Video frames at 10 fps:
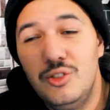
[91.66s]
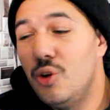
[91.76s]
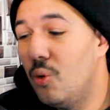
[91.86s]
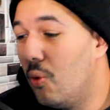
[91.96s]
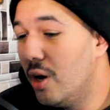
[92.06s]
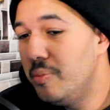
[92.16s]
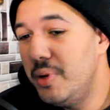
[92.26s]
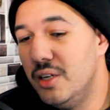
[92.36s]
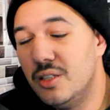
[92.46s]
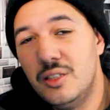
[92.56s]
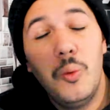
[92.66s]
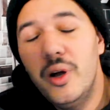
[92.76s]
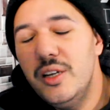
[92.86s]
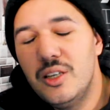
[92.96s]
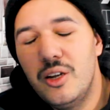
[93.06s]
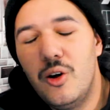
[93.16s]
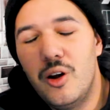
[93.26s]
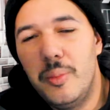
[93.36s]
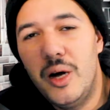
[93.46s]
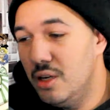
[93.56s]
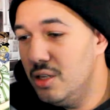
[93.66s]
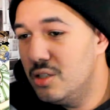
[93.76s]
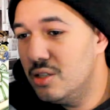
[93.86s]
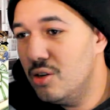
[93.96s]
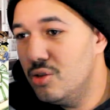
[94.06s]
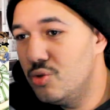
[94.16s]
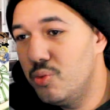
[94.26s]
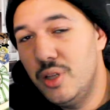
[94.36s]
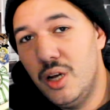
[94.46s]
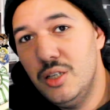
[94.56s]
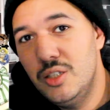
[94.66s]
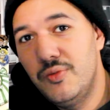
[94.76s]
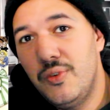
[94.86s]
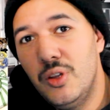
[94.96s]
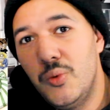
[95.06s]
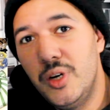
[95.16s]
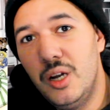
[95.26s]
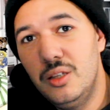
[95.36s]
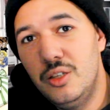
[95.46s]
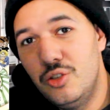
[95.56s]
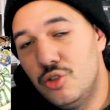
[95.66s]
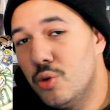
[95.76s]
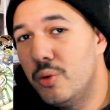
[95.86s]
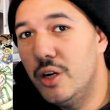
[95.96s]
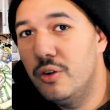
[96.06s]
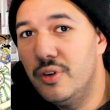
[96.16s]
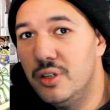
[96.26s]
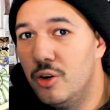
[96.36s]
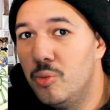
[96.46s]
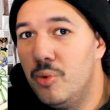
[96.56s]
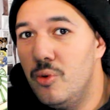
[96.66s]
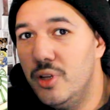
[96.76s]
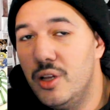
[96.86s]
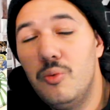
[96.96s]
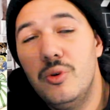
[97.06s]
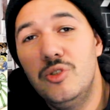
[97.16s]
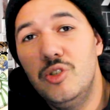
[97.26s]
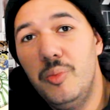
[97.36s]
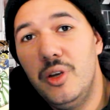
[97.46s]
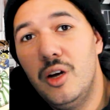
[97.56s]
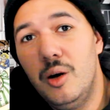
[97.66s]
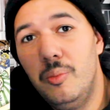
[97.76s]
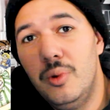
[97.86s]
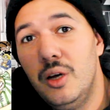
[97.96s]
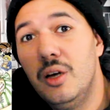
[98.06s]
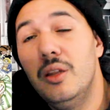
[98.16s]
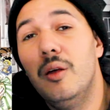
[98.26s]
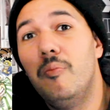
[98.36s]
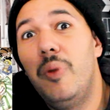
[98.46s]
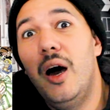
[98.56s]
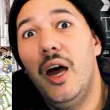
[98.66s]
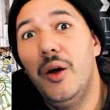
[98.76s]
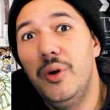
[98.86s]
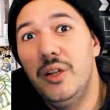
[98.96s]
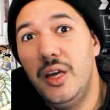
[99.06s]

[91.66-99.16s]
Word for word: So One Piece, what is it all about? It starts with us following the story of a little boy that wants to become the Pirate